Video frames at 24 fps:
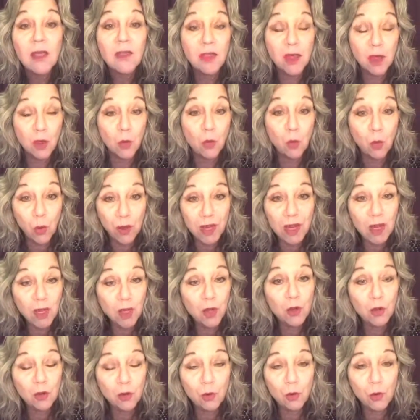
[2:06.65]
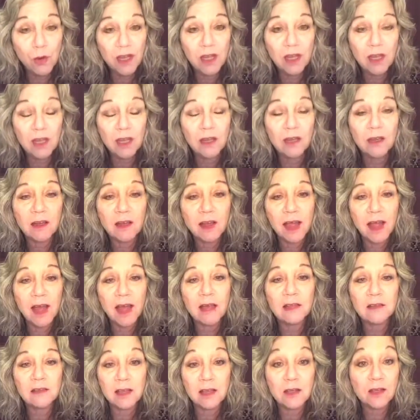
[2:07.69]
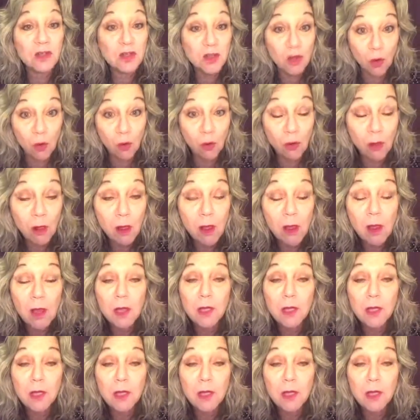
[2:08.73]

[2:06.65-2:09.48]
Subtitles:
that we knew we needed as a soul